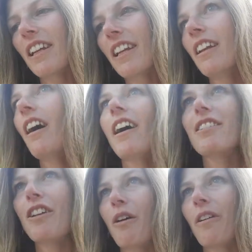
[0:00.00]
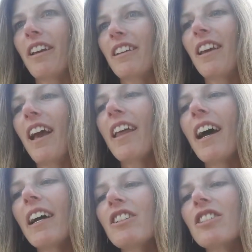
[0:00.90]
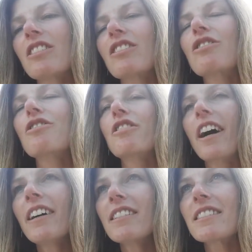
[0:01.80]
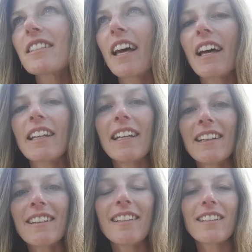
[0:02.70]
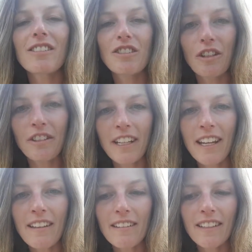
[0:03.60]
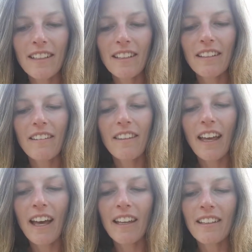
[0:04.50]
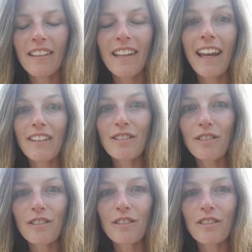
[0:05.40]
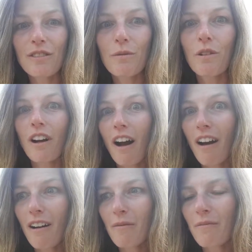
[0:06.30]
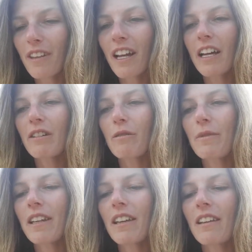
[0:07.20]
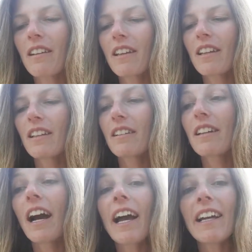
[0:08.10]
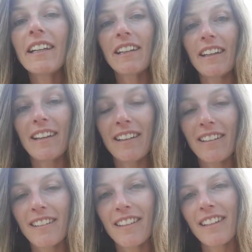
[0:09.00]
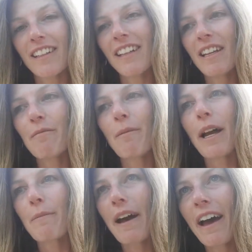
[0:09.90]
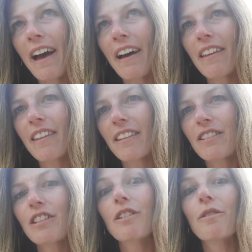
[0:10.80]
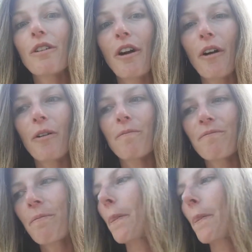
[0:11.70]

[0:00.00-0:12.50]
in not knowing, and I just trust that in this journey that the answers will come, that I will be guided in my path to grow